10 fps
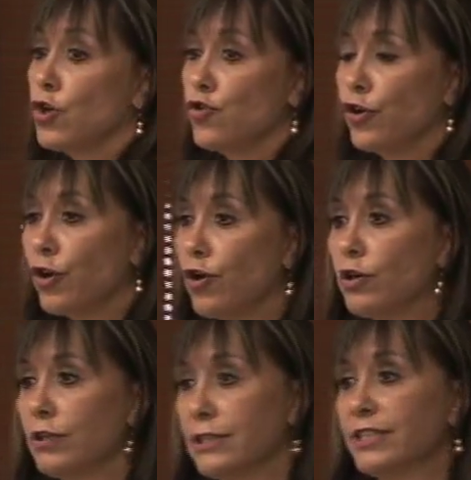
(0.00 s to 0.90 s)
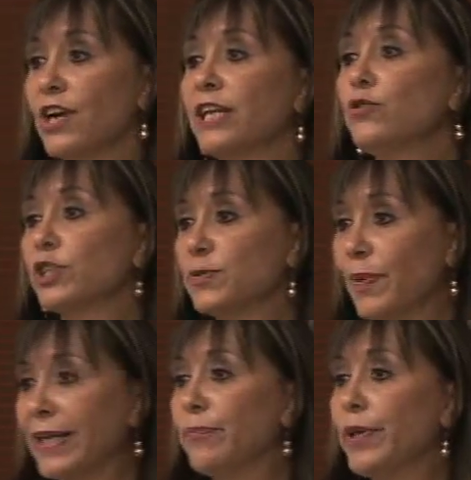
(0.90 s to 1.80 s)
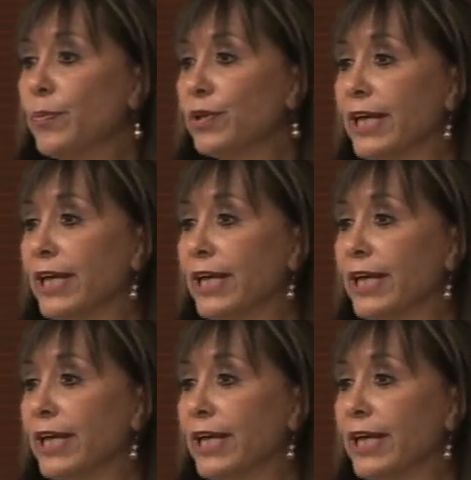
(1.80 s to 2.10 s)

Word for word: you know, trying to explain people